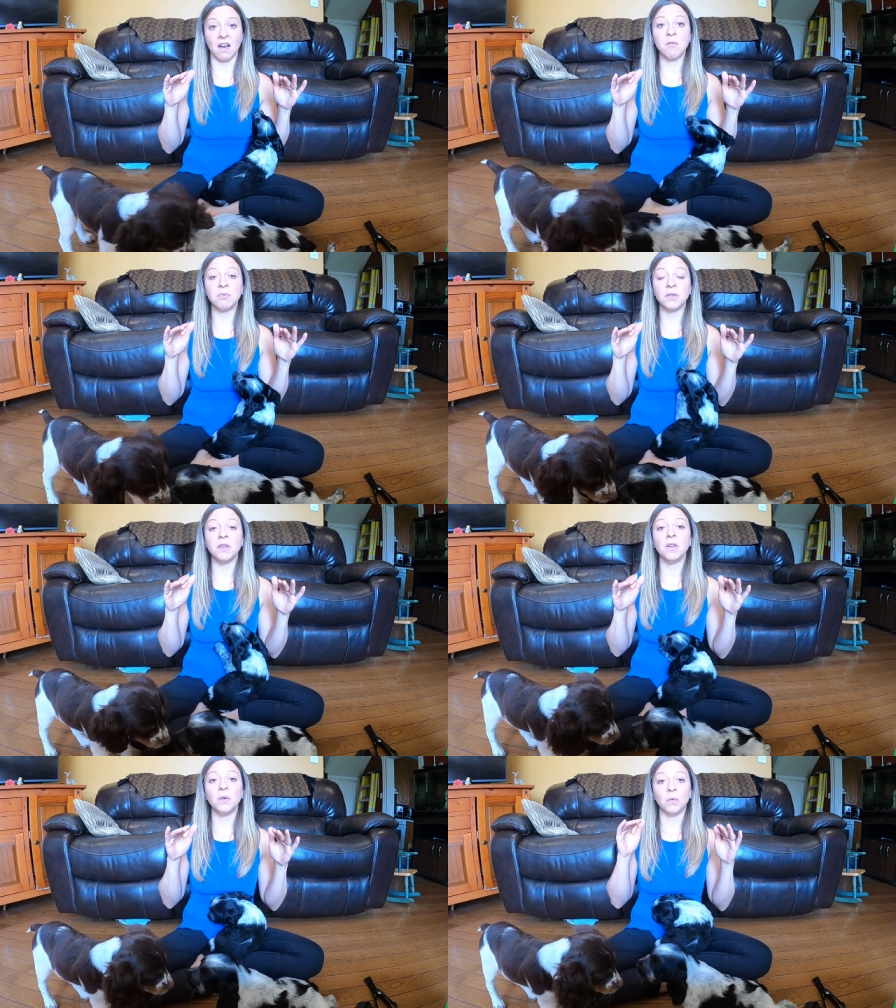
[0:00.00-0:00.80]
up
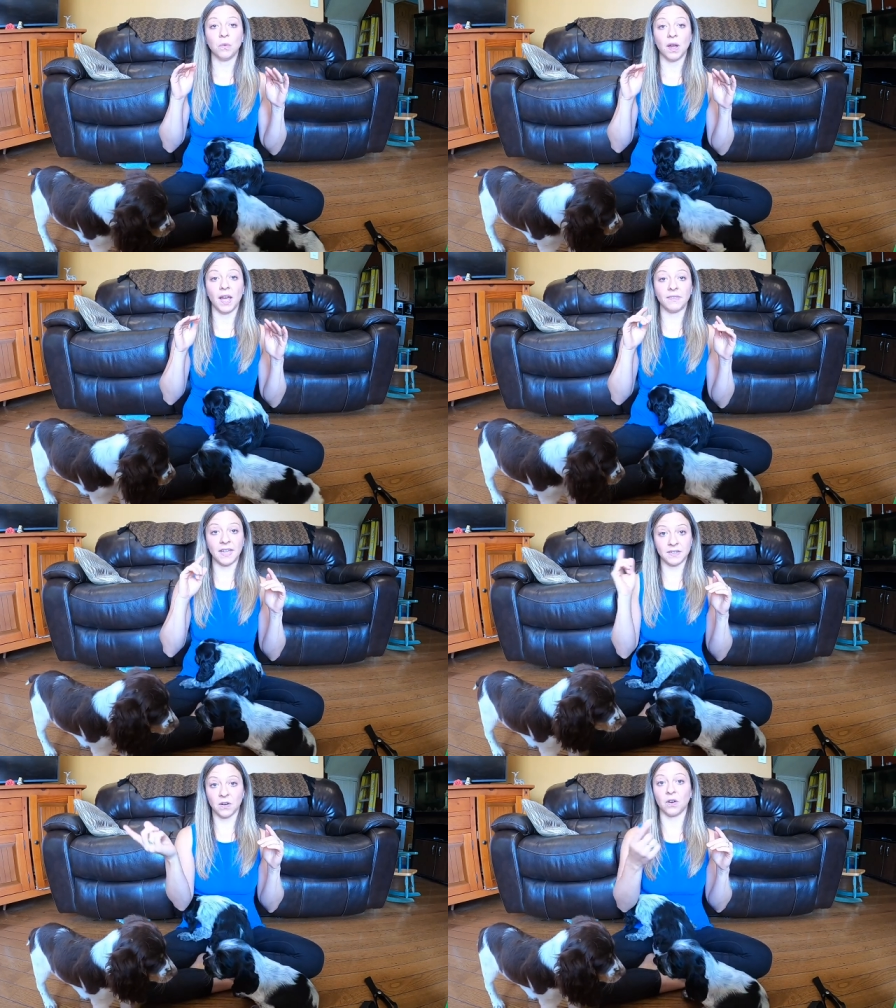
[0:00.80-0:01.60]
and
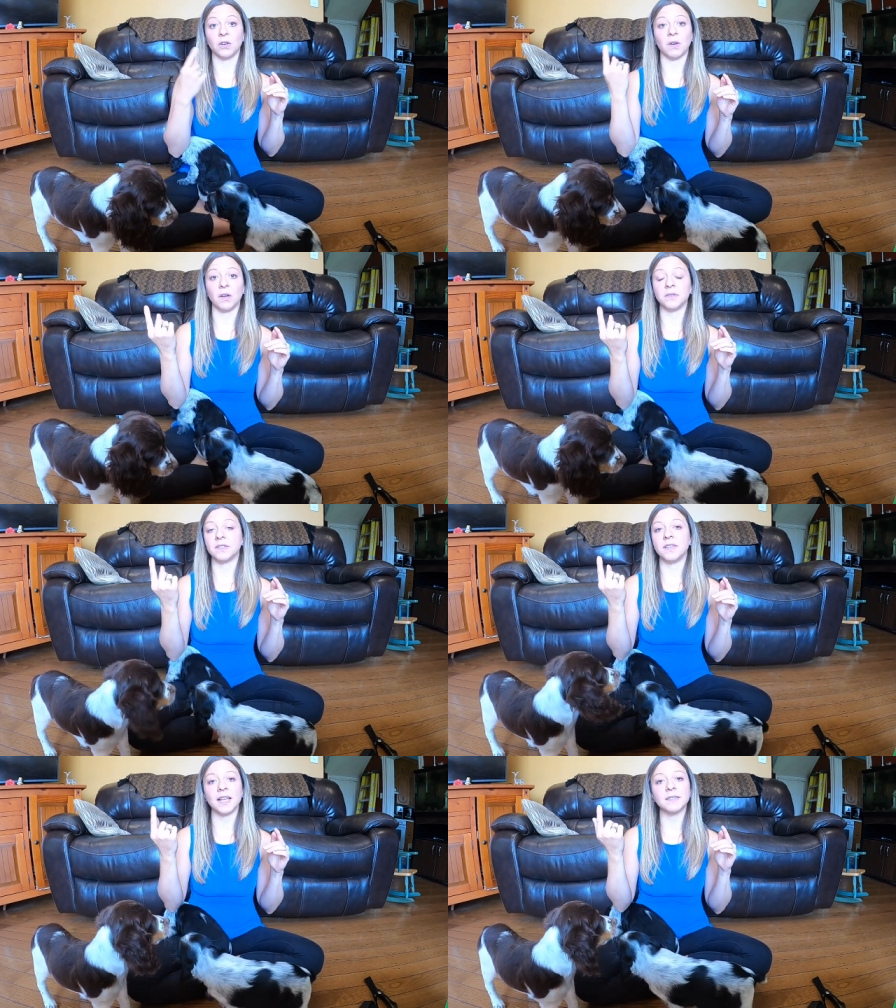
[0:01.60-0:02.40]
then turn around.
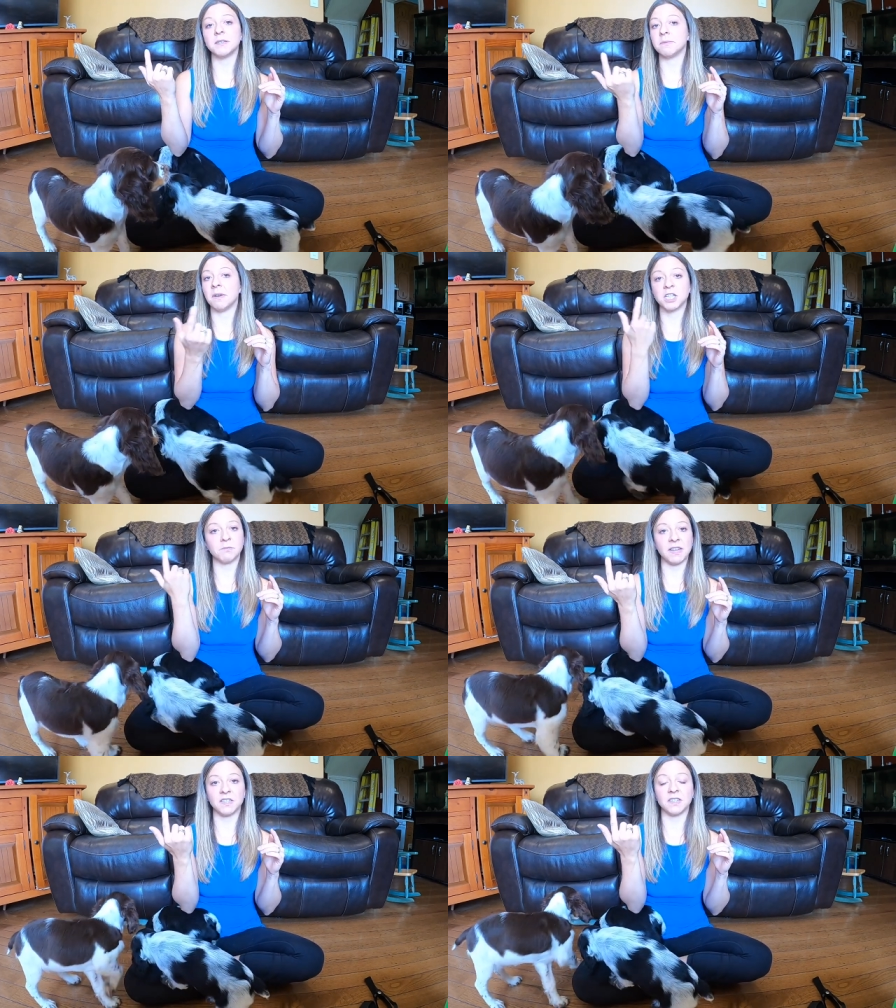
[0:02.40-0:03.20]
That's as much
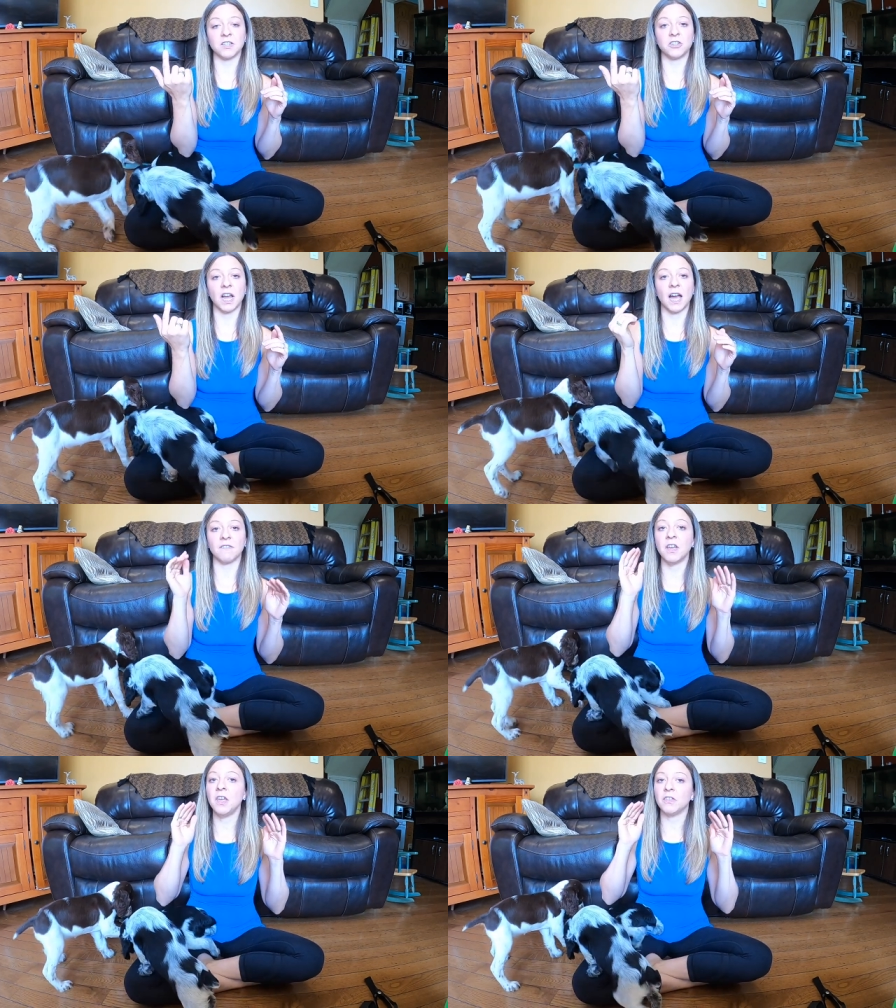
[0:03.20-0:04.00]
space as they should have.